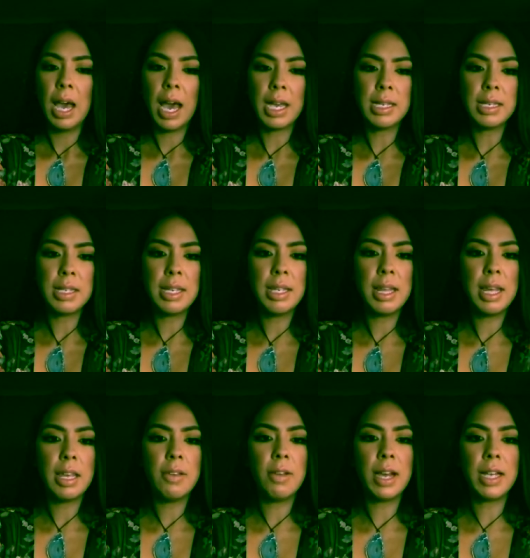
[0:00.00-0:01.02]
I see
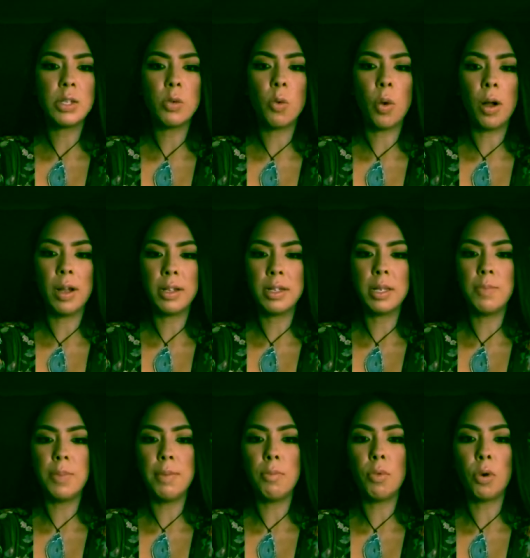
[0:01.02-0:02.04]
that you guys want to
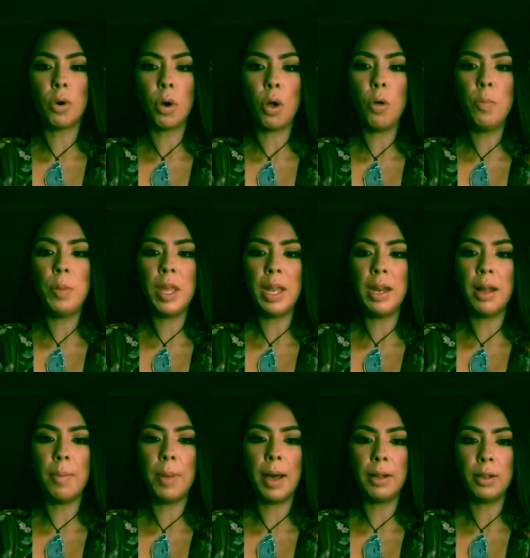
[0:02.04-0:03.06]
be more open
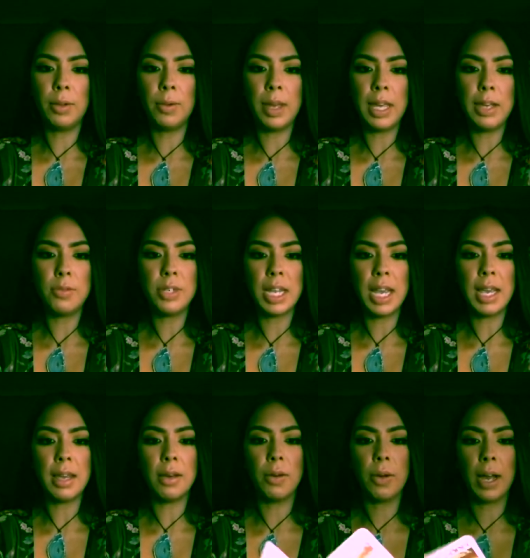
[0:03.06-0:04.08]
about the way you
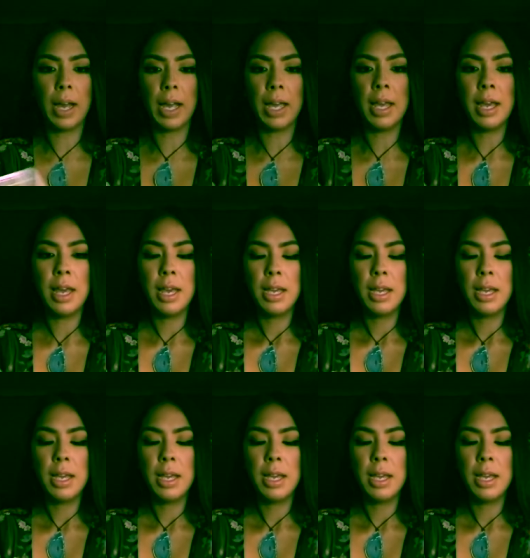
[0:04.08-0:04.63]
date, okay?